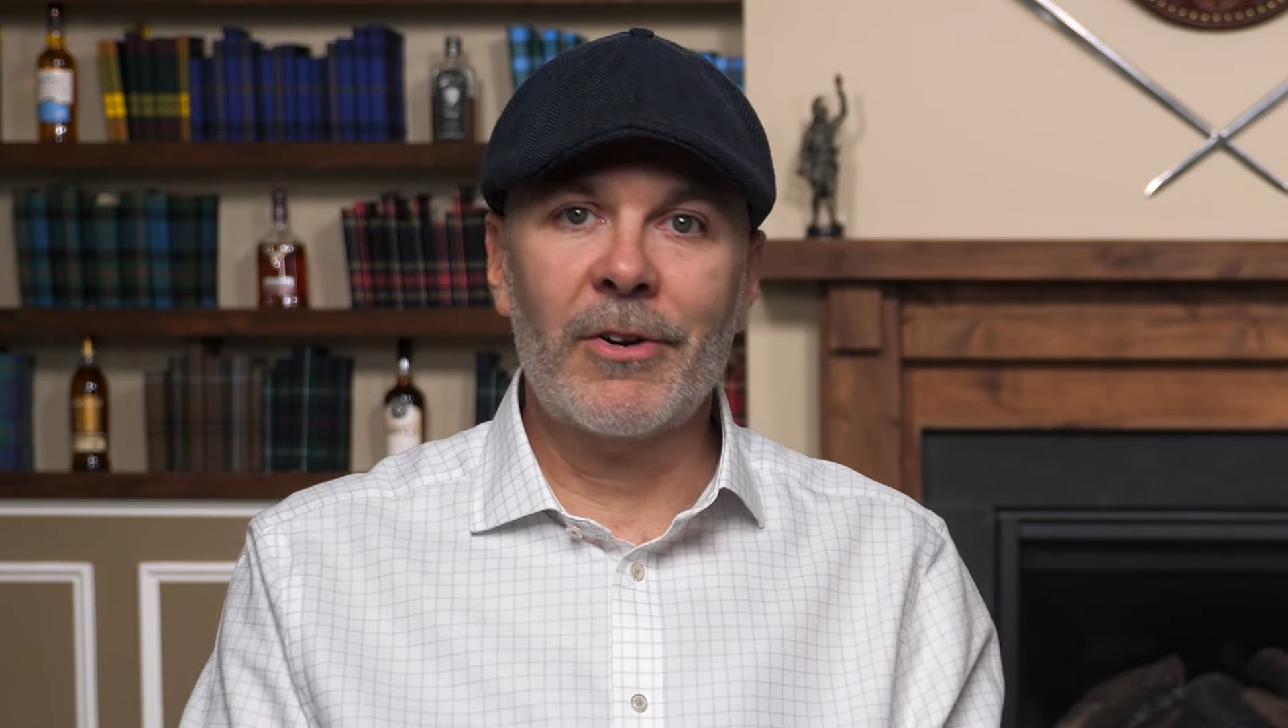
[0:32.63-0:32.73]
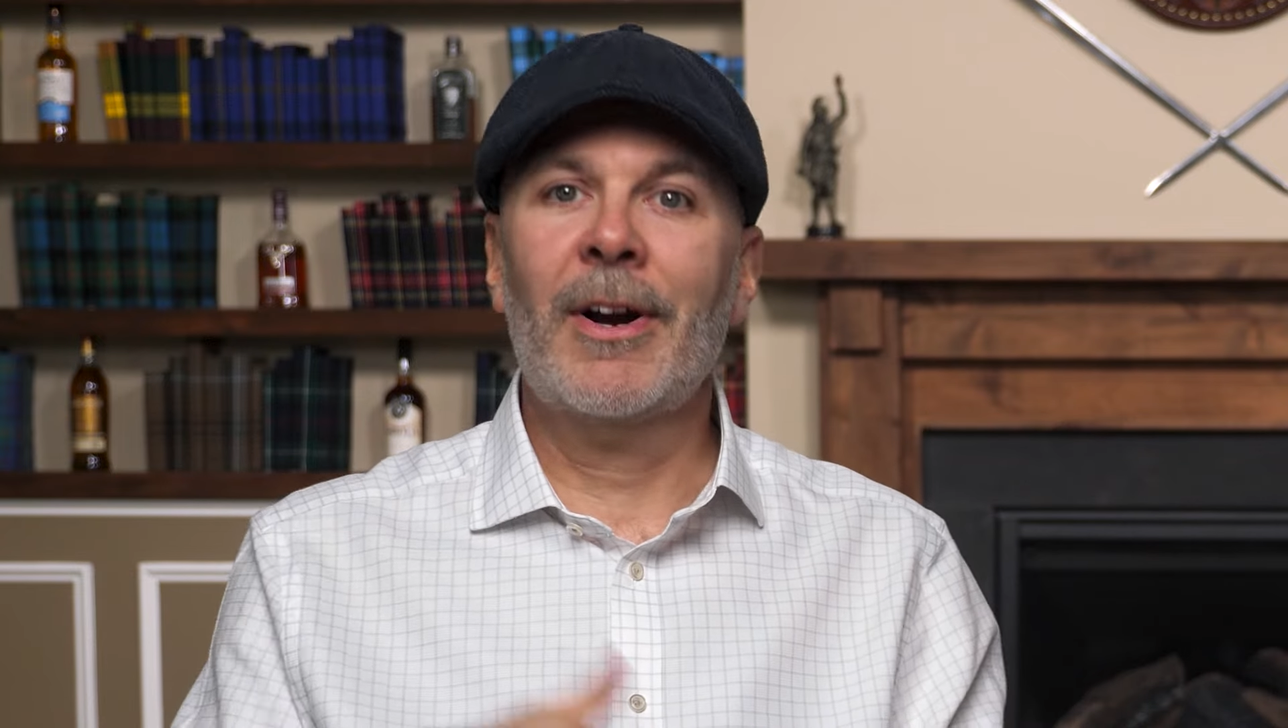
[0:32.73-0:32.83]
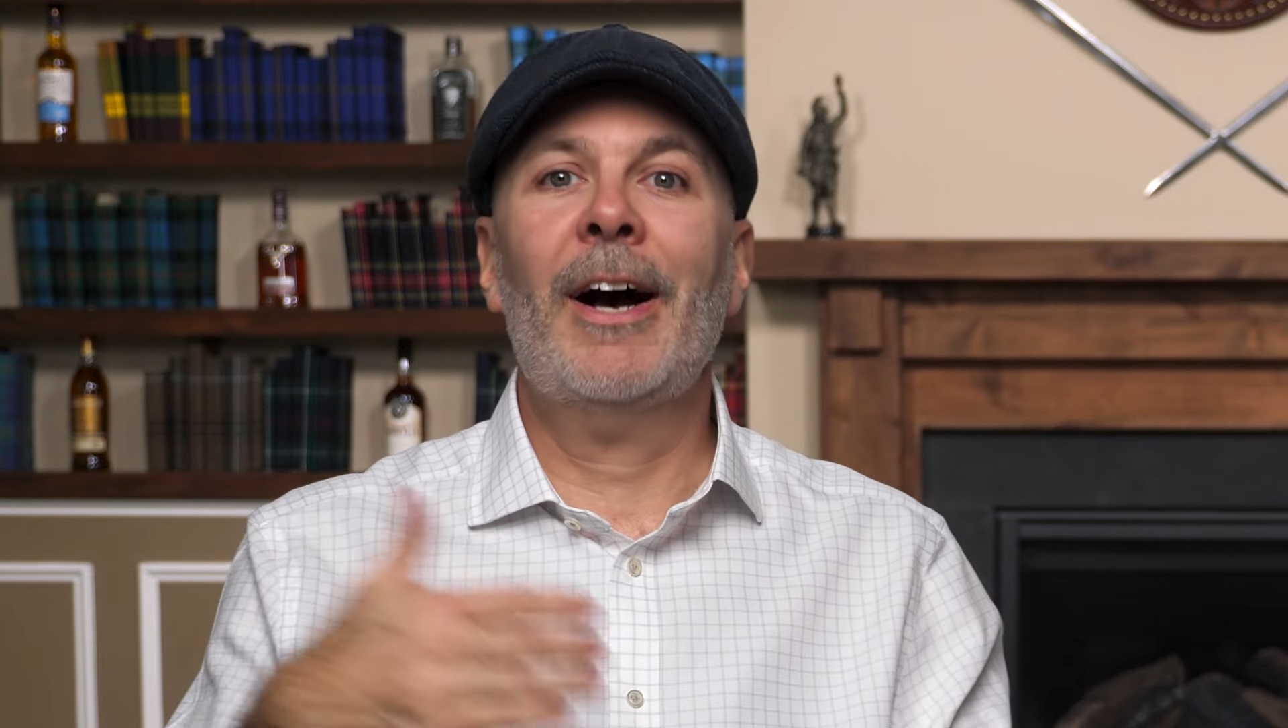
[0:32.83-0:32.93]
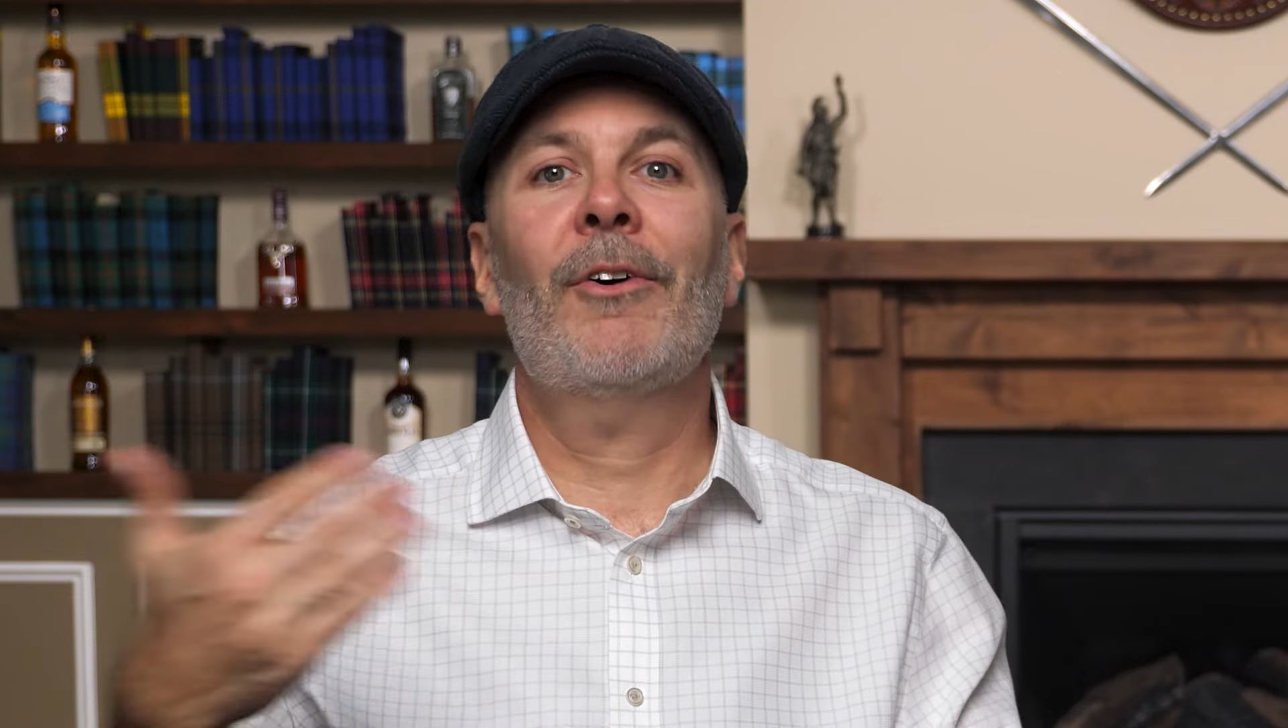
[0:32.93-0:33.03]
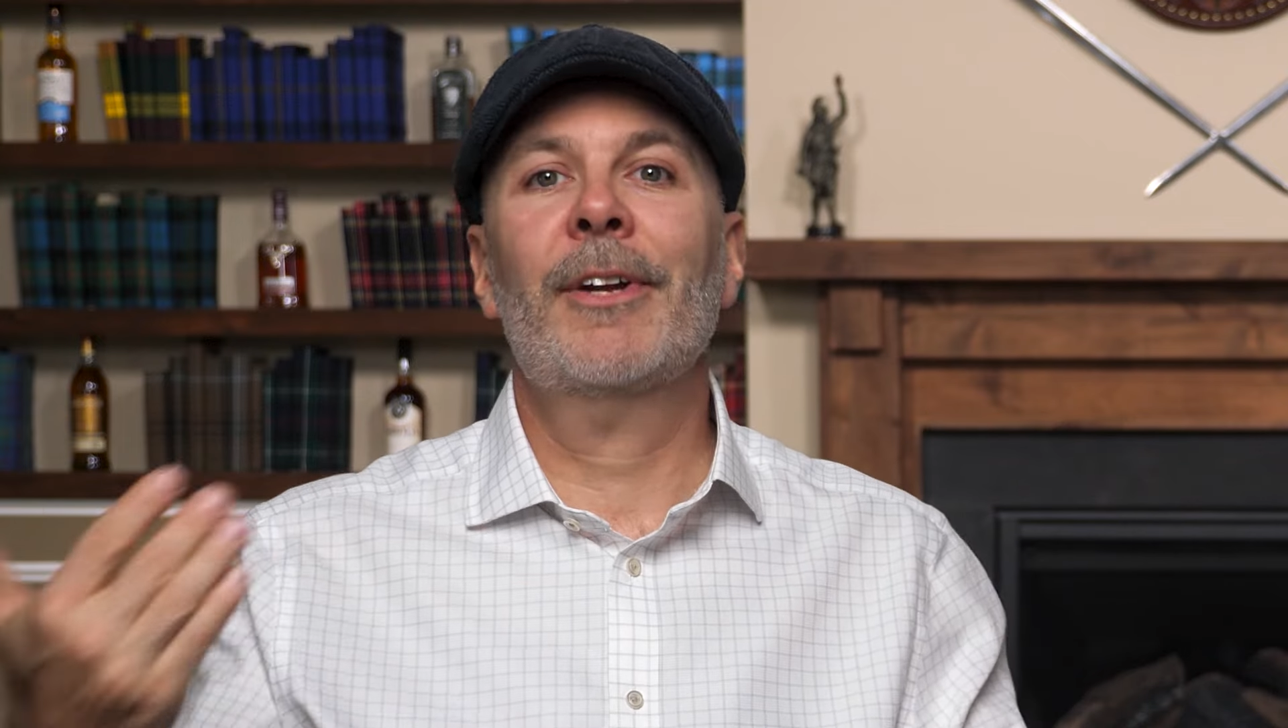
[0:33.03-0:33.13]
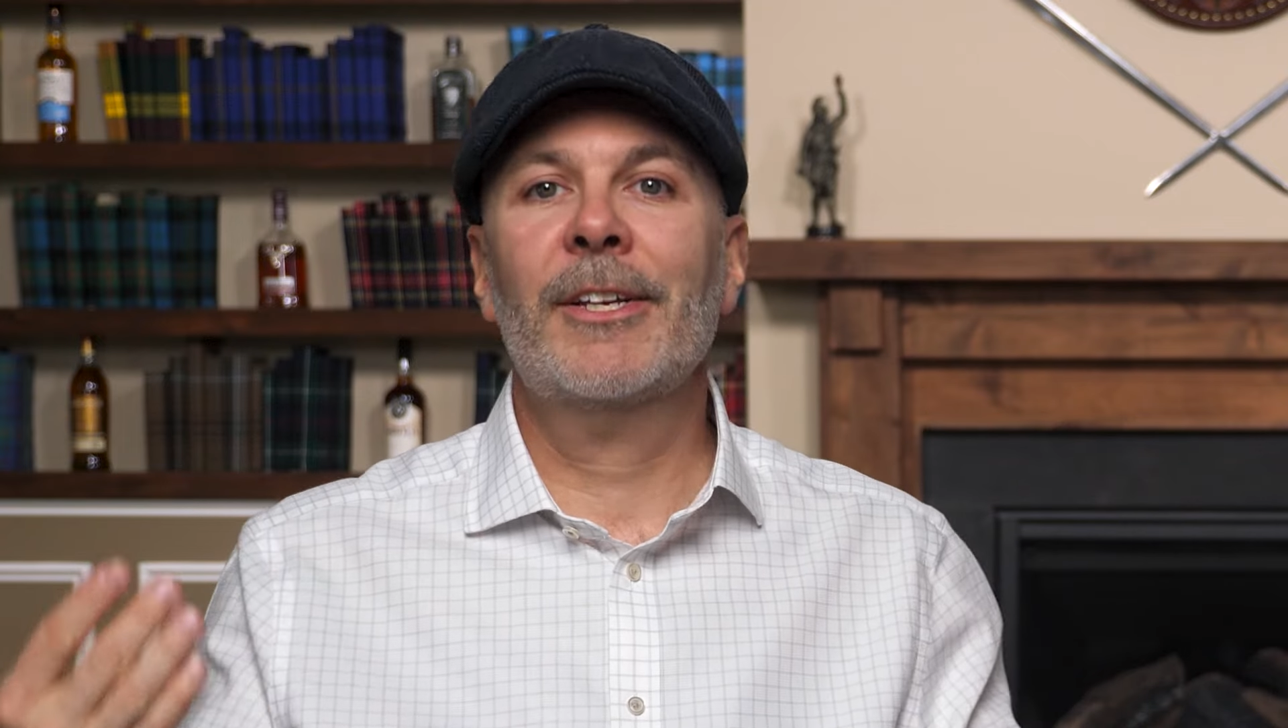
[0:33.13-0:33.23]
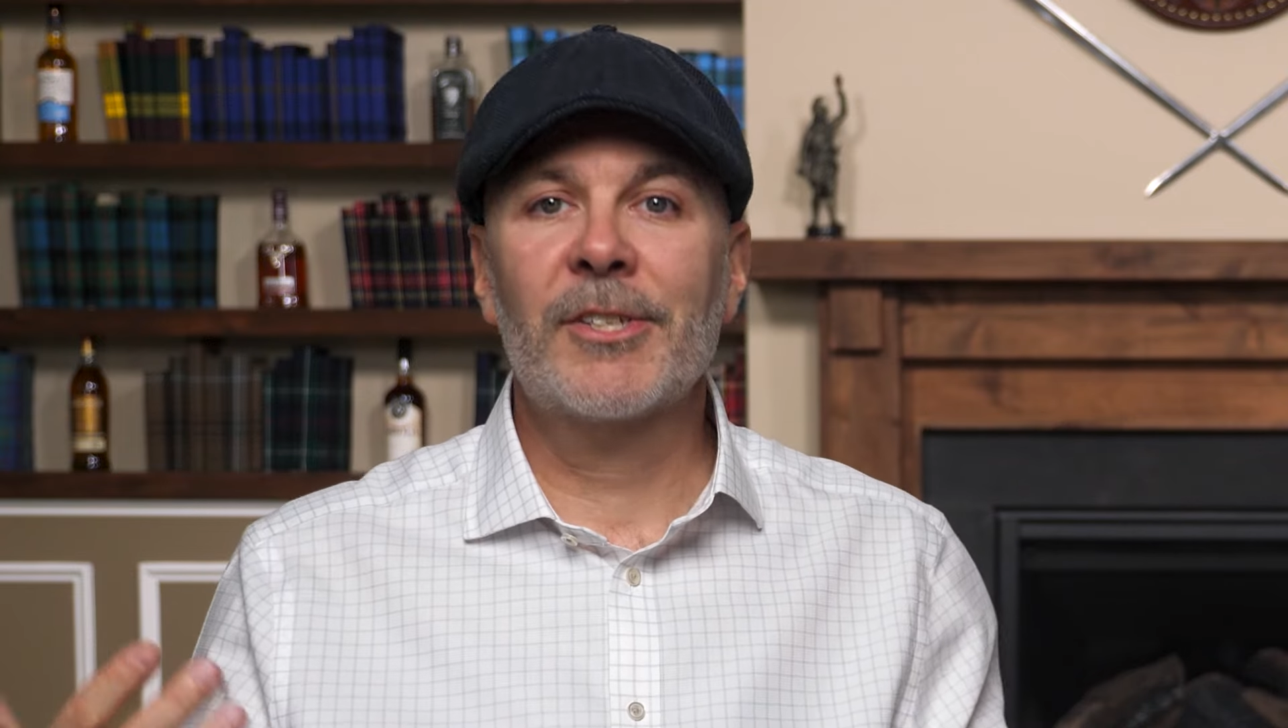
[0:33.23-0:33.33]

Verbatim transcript: your holiday